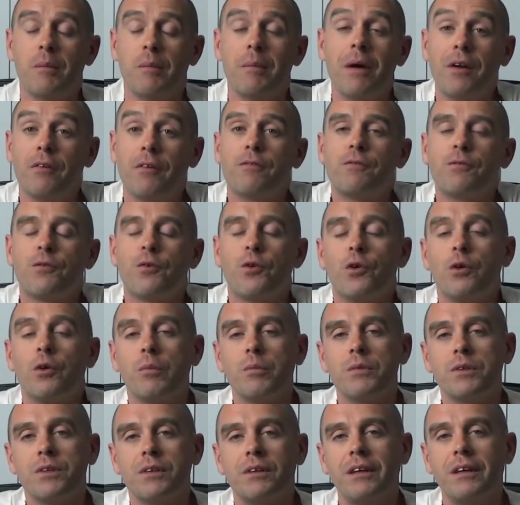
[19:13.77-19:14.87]
amount of
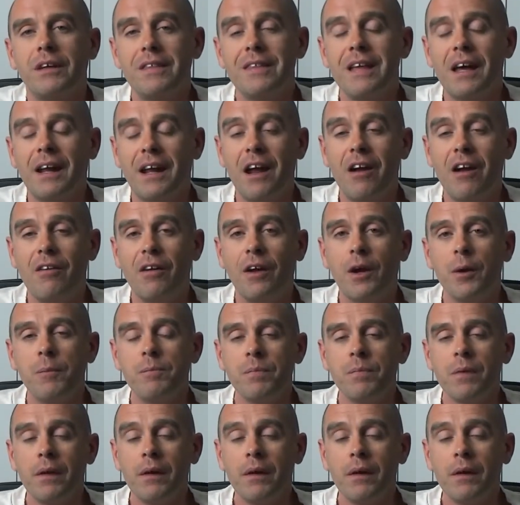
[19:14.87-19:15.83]
forums in that area.